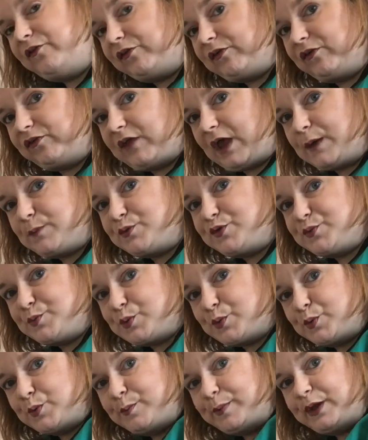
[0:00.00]
is
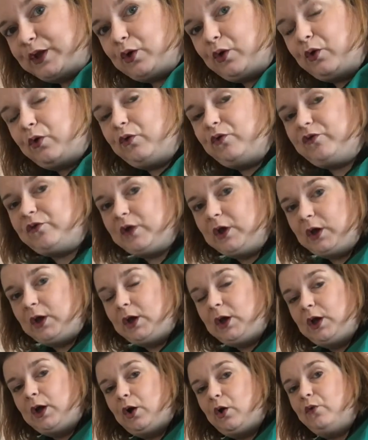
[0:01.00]
acceptable because
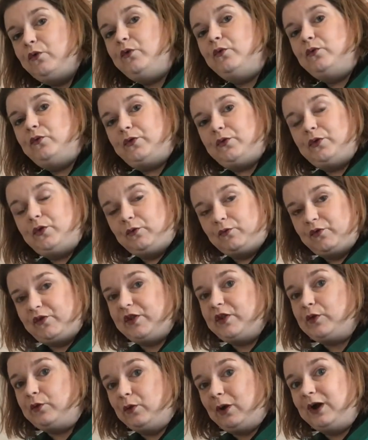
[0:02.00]
although
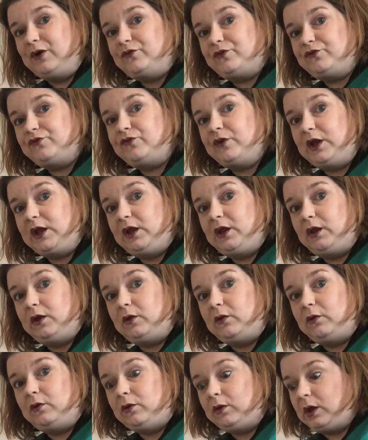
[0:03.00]
obviously they're not out to trick
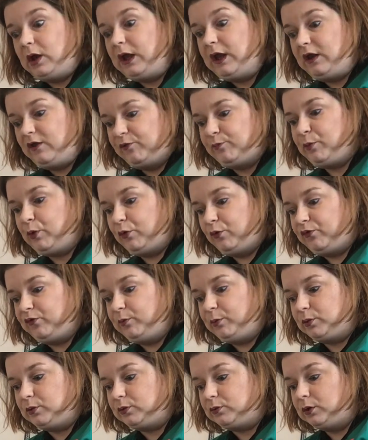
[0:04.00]
you, it is
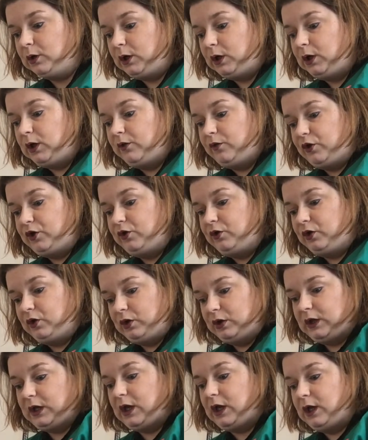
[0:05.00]
possible that you
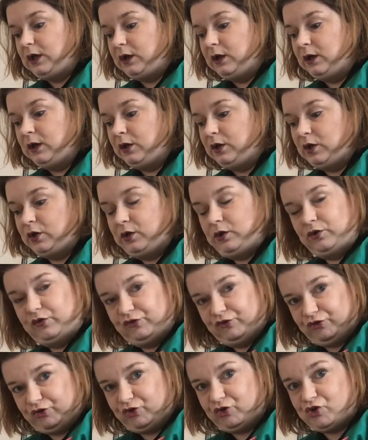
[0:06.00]
could get
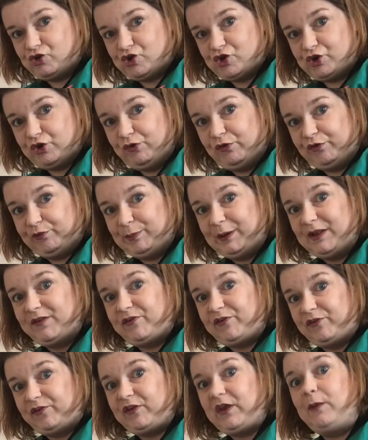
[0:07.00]
two
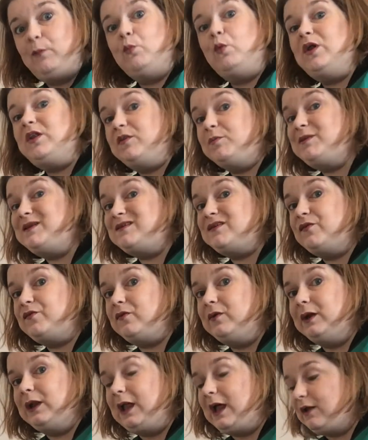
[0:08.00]
splints the same width but
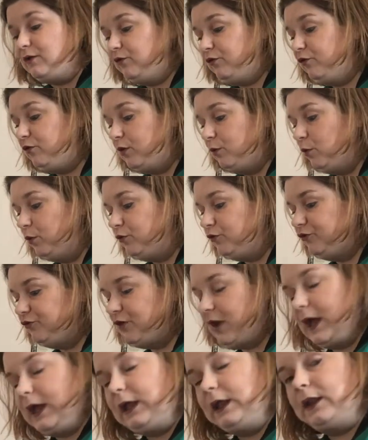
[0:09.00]
different lengths, so you want to
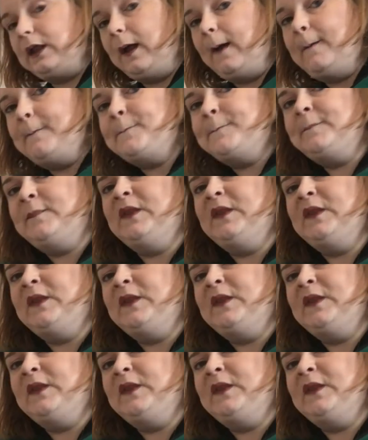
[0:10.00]
check that.